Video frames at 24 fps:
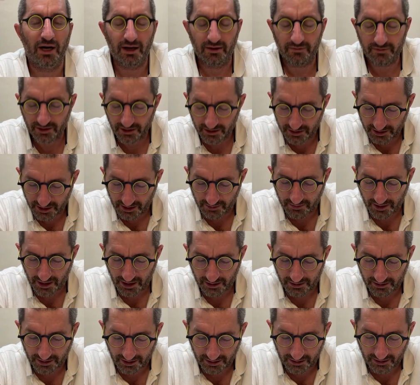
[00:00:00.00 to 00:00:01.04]
They're going to get married
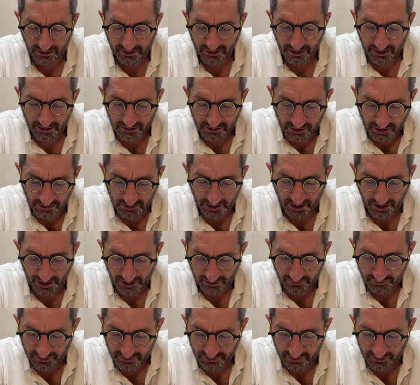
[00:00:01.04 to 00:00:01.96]
on Tu B'Av,